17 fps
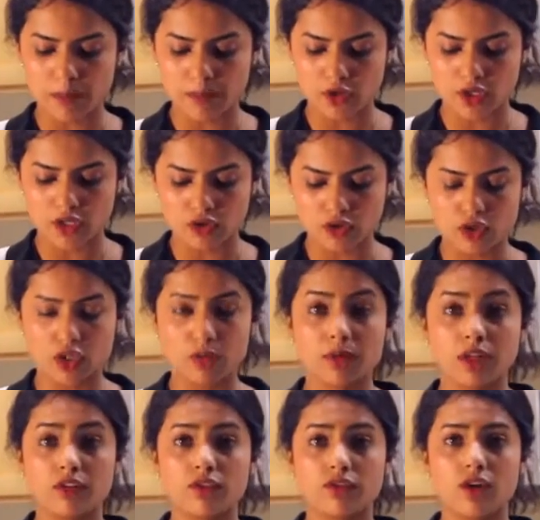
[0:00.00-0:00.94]
pepper, and a little
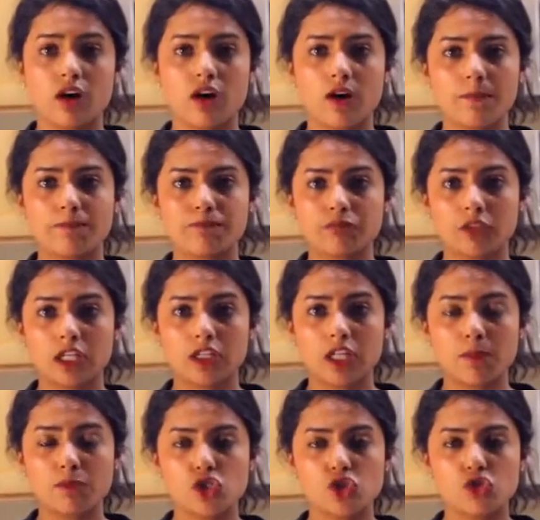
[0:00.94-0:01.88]
bit of
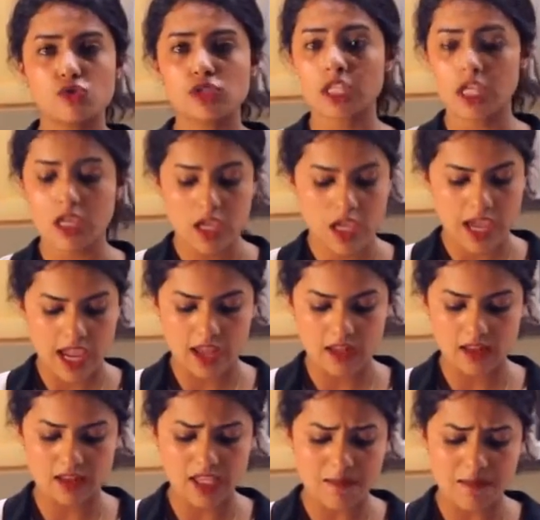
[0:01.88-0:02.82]
lemon juice.
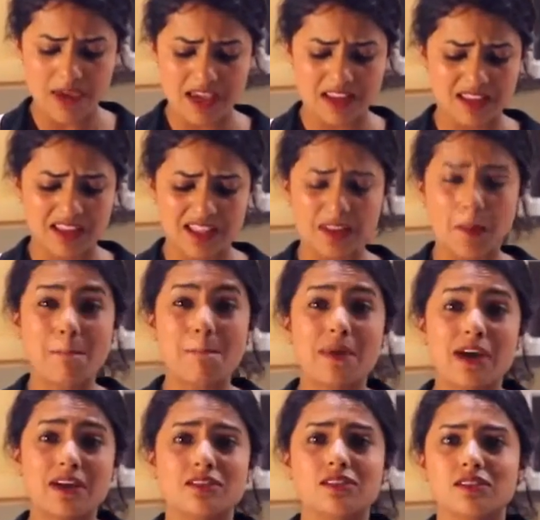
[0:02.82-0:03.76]
And they make like the
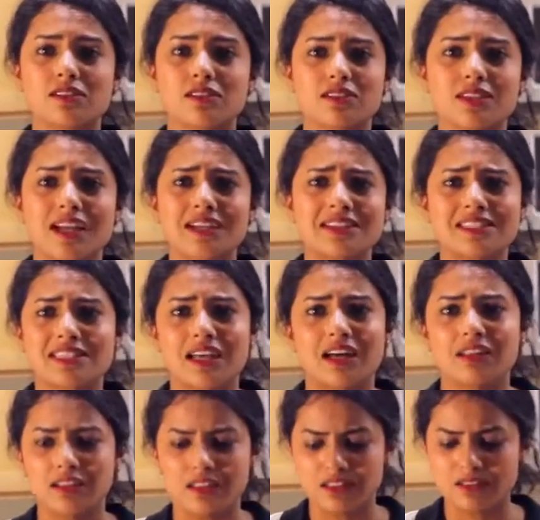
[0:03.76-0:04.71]
best side
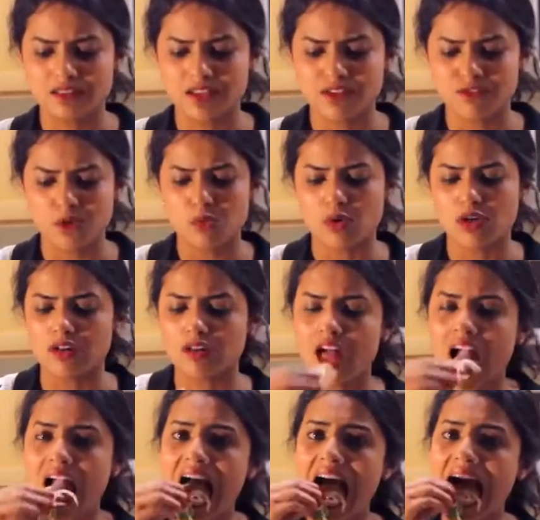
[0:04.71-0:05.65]
salad, if you will.